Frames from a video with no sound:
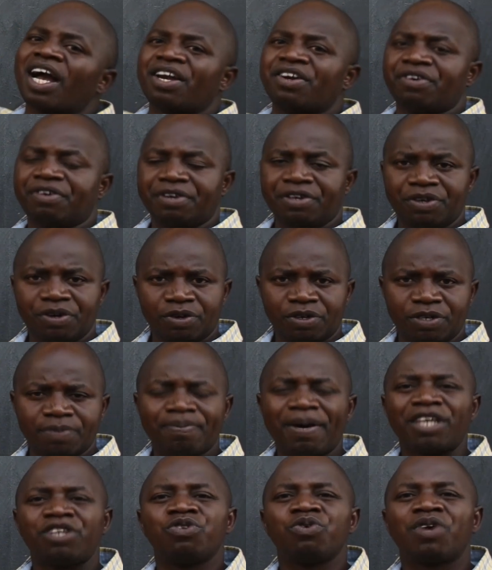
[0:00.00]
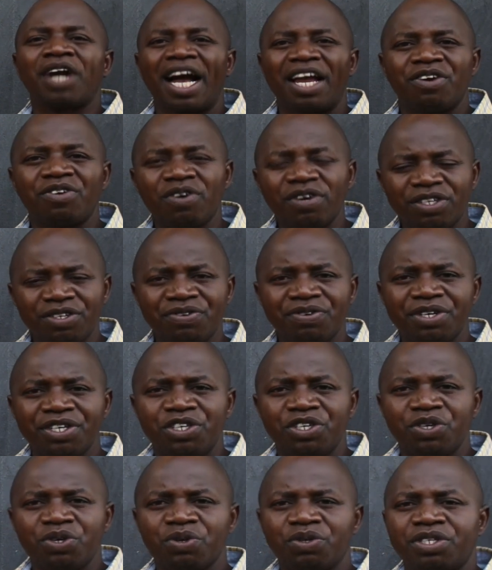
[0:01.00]
can reduce, but you cannot
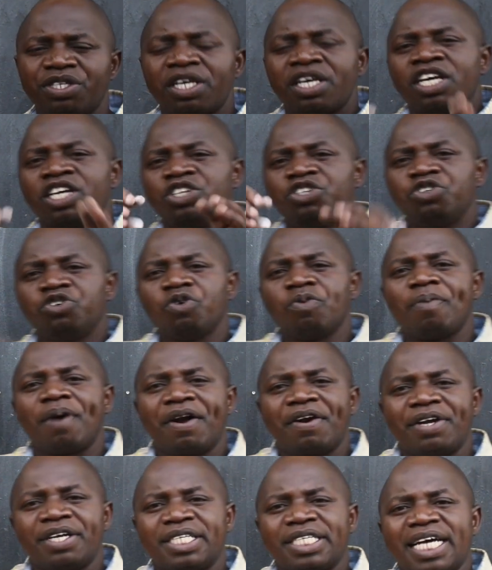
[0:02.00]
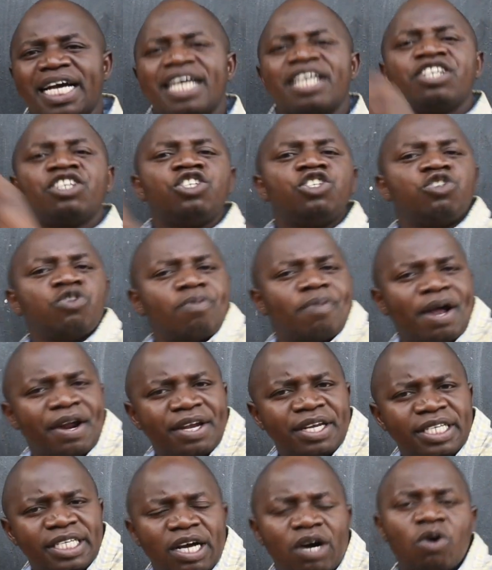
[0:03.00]
reduce numerator,
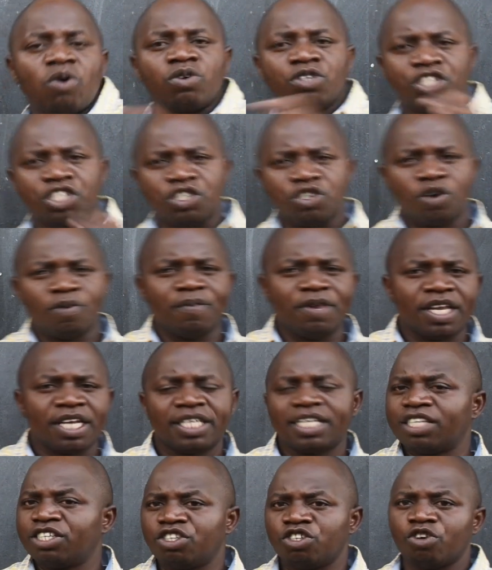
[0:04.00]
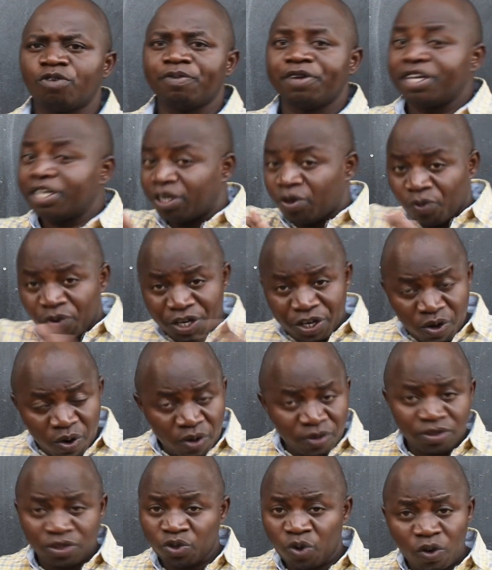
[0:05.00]
numerator, or denominator, denominator. We
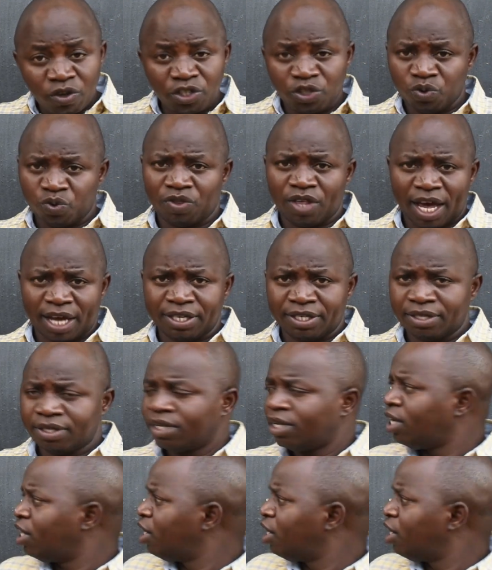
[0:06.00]
don't do that.